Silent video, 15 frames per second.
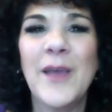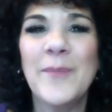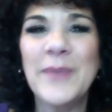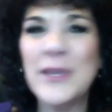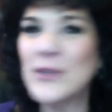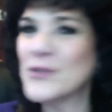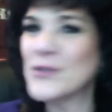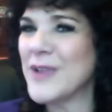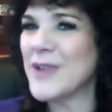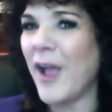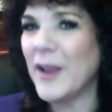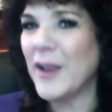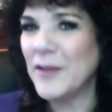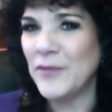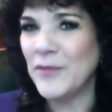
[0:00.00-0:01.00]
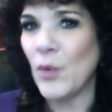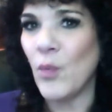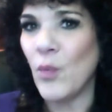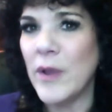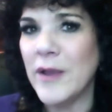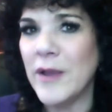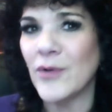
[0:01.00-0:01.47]
because we kind of feel
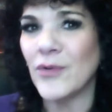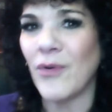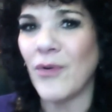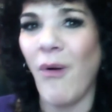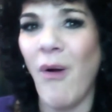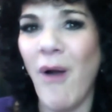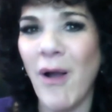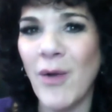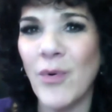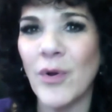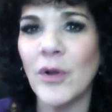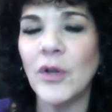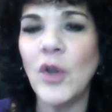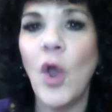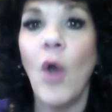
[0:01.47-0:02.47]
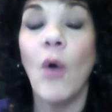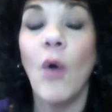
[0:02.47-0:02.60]
weird or awkward,